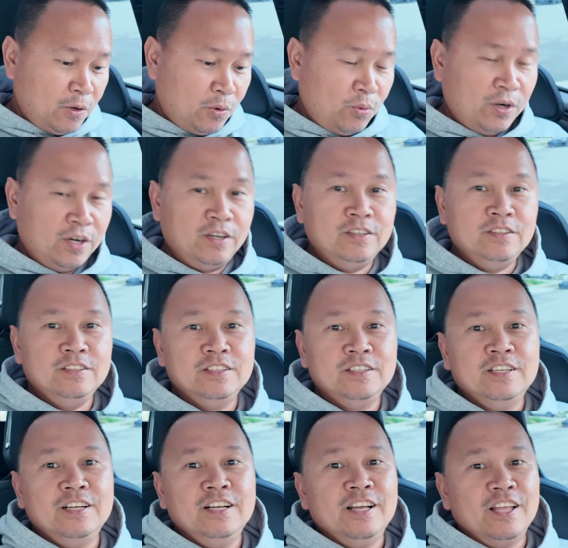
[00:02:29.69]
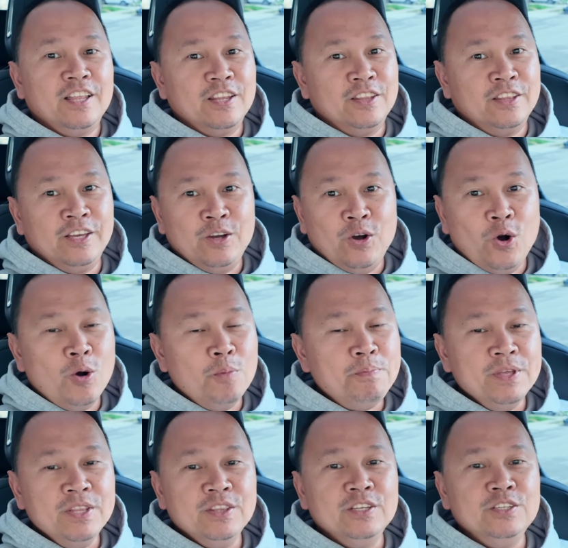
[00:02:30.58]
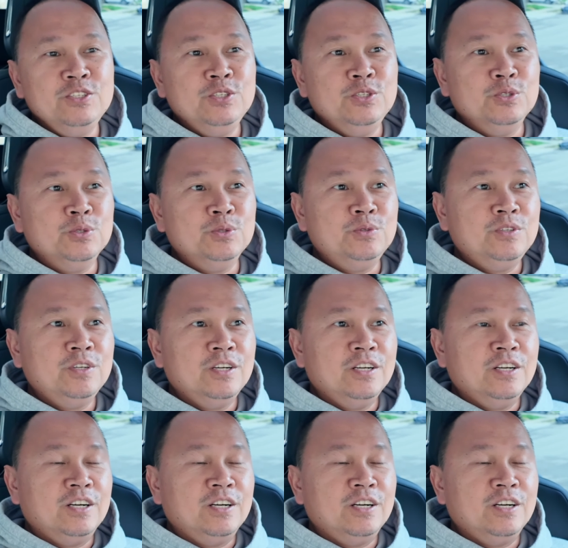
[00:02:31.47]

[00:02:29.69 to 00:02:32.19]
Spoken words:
Well, they opened the new